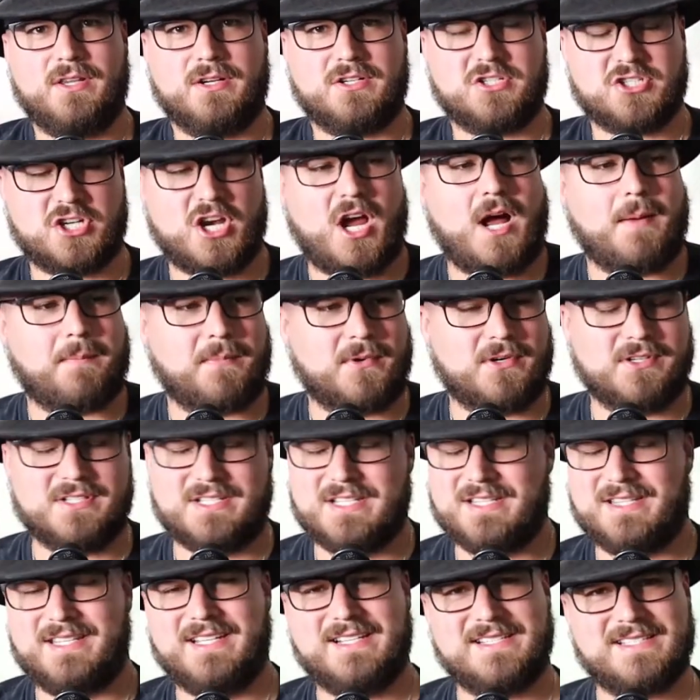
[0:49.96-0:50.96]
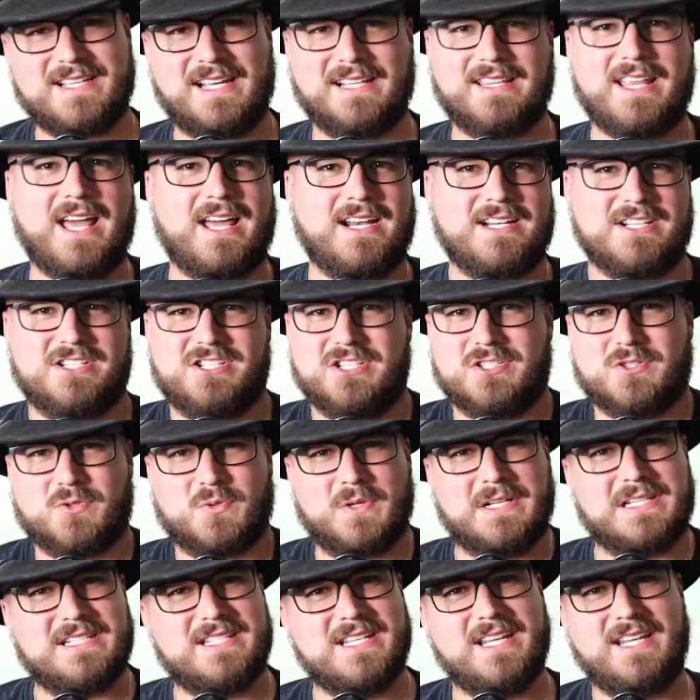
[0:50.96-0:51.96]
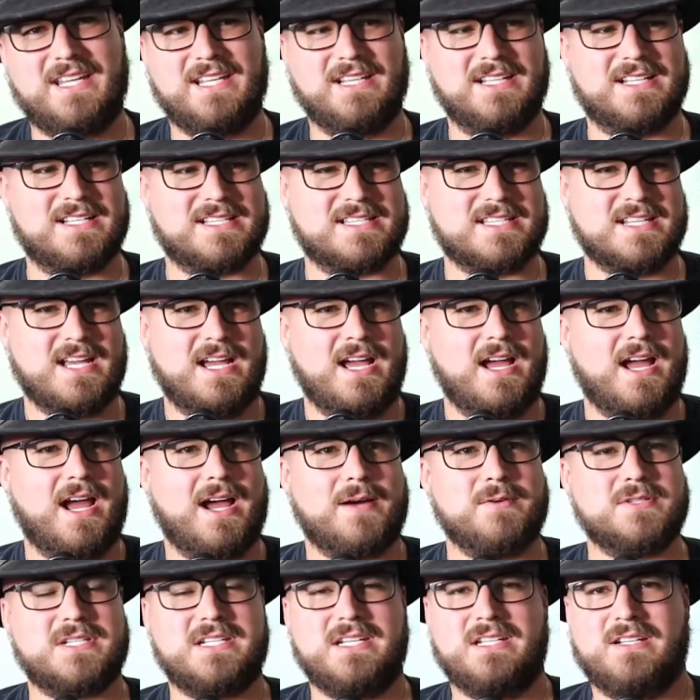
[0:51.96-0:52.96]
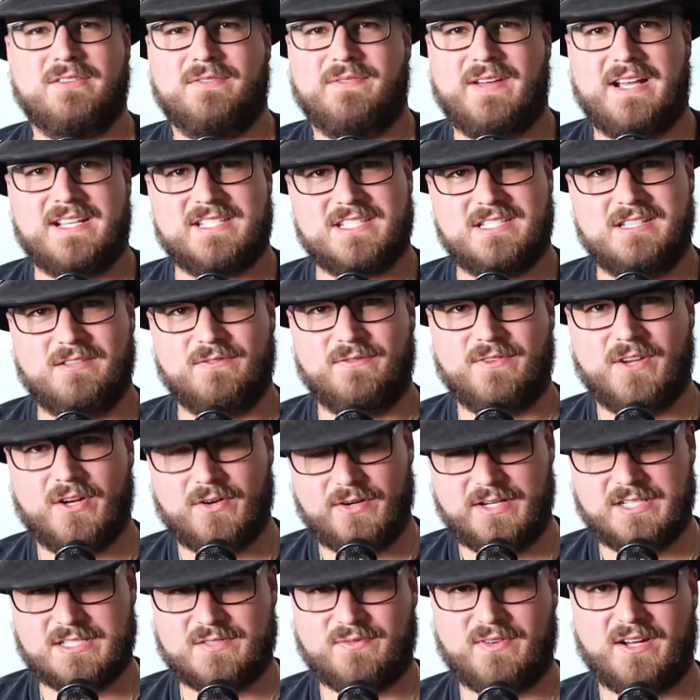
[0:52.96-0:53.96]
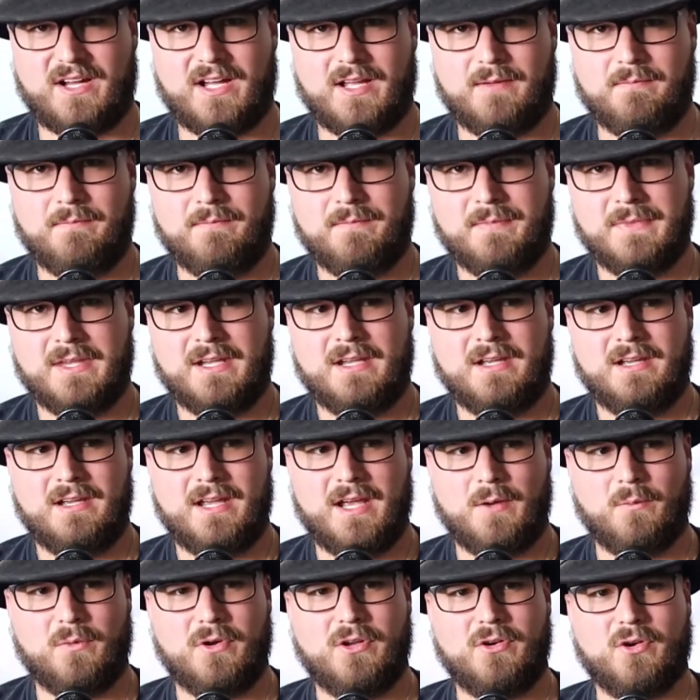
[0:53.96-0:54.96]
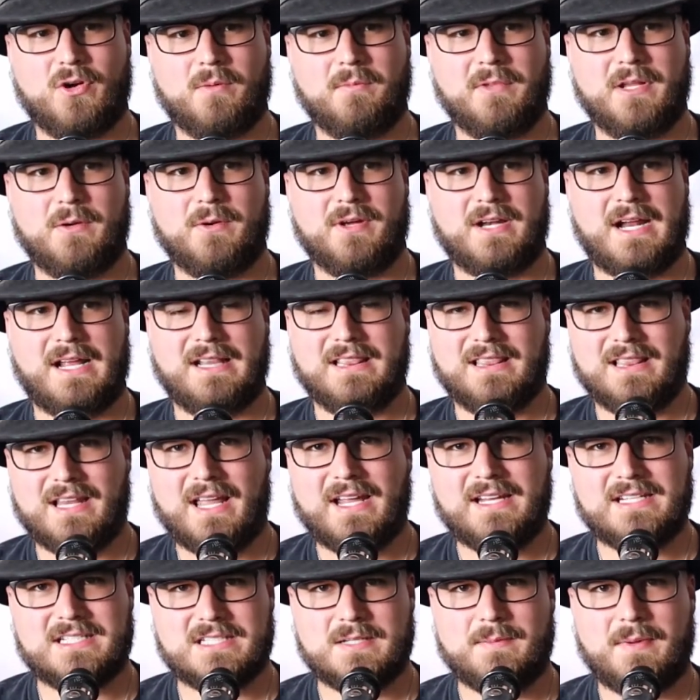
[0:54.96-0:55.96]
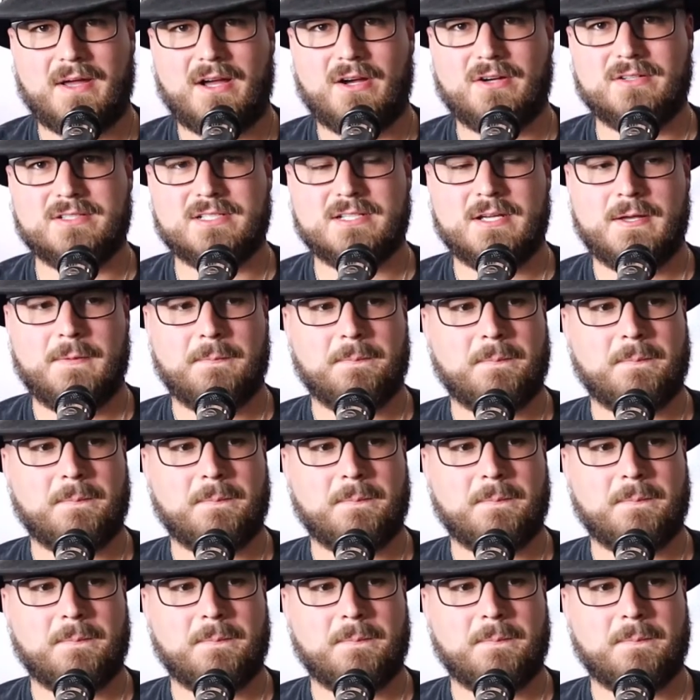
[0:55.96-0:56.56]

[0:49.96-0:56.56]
choppers and things like that is just ridiculous. I was getting a Fast and the Furious vibe. And what I liked about,